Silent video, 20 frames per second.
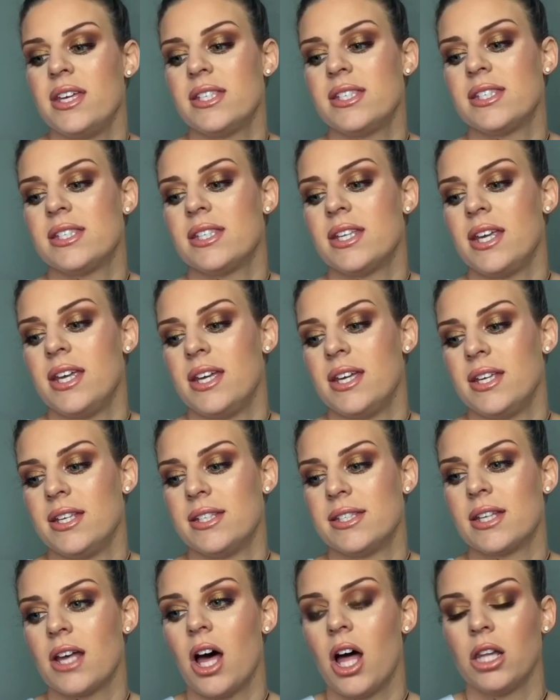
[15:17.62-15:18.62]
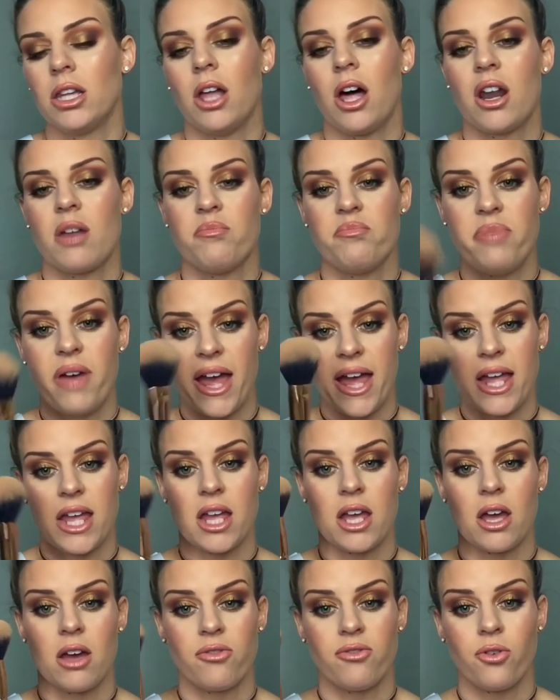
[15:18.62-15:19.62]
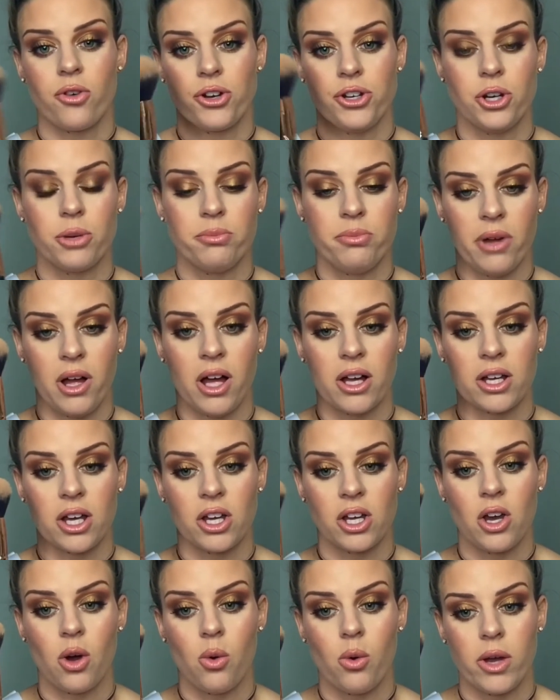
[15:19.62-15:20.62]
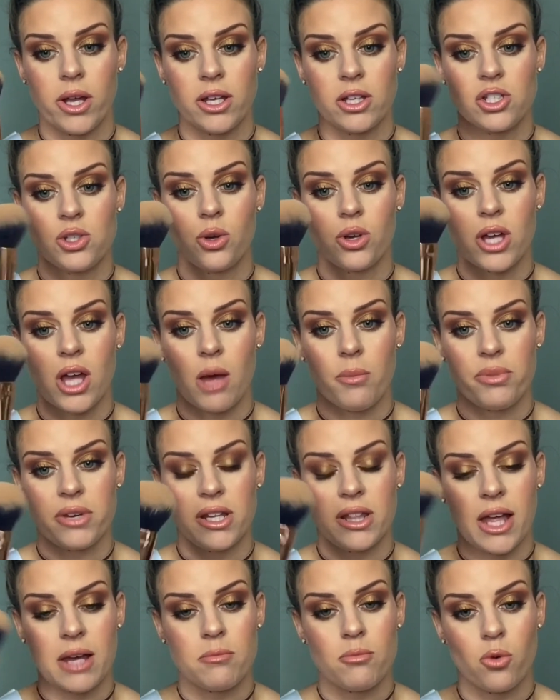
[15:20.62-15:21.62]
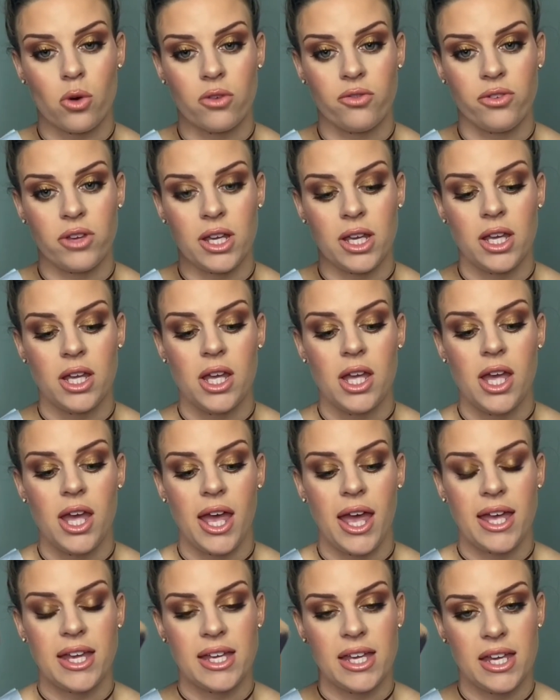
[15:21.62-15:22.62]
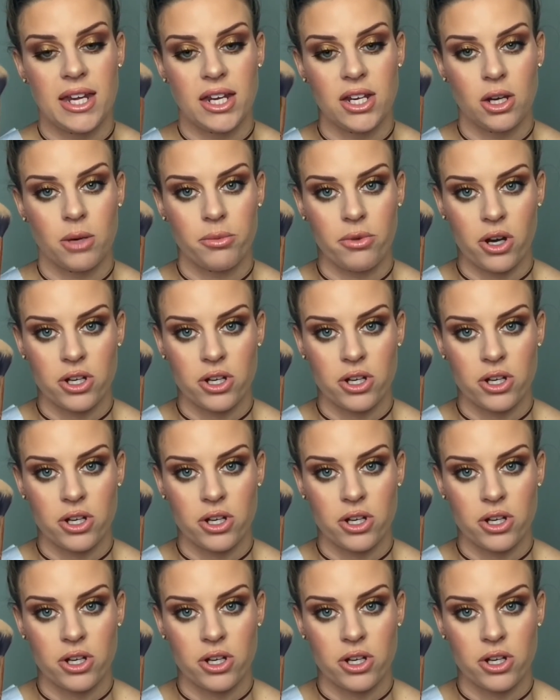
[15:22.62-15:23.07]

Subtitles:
This is a lot of bang for your buck going to a company like Morphe and getting your